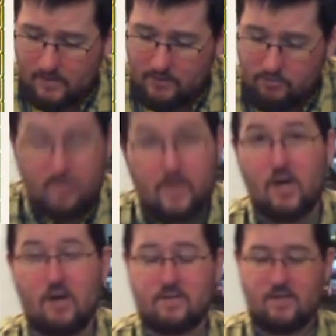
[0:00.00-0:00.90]
dropped my
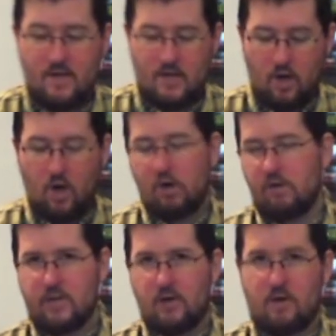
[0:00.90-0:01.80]
cards. All
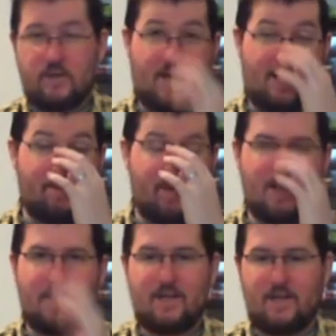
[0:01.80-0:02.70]
the cards have
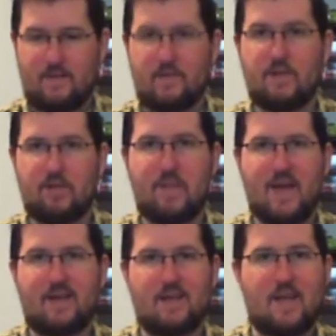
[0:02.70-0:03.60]

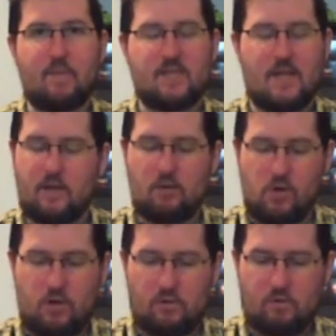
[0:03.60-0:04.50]
thematic names, and they're
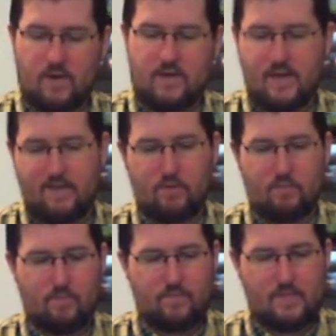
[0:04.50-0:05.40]
all great. I haven't...
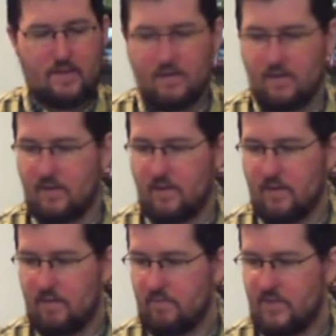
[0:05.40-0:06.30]

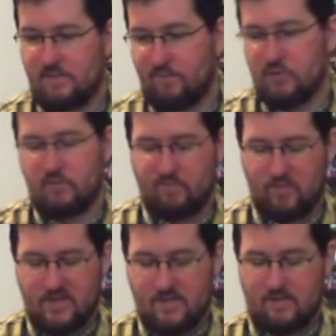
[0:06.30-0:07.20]
that's the first one I've
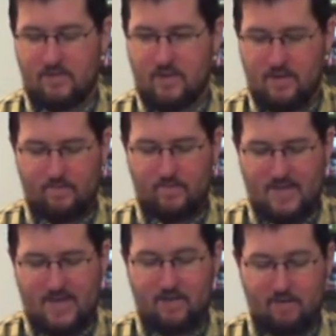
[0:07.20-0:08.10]
played that
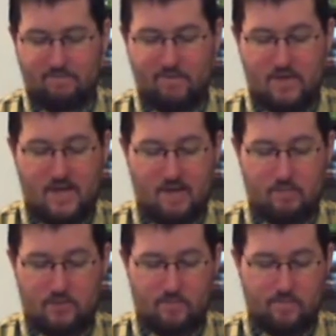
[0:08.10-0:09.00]
had like a fun name.
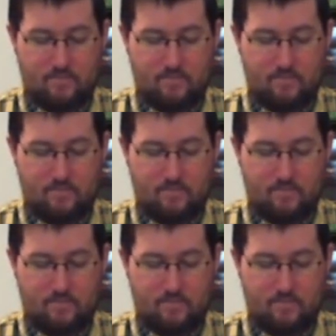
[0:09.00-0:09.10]
So